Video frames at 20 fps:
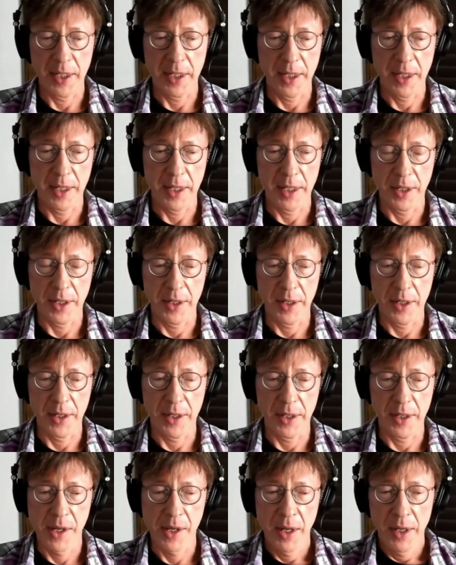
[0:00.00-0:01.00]
And uh,
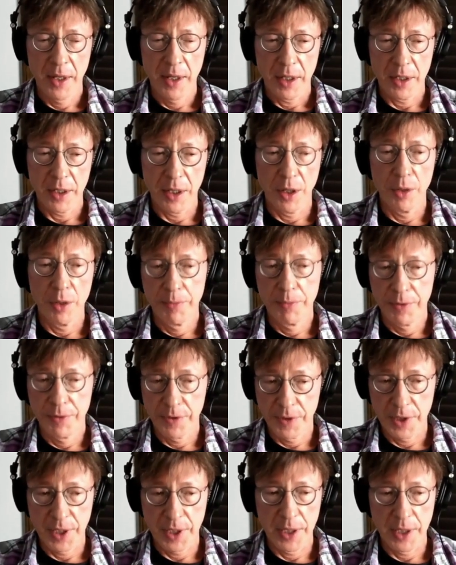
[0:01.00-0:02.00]

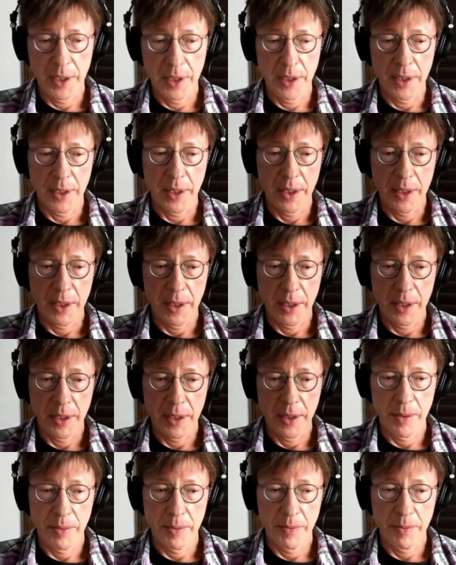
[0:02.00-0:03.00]
hopefully
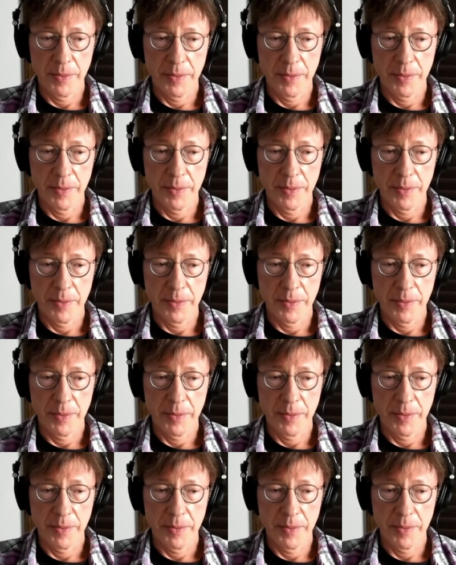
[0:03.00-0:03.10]
uh,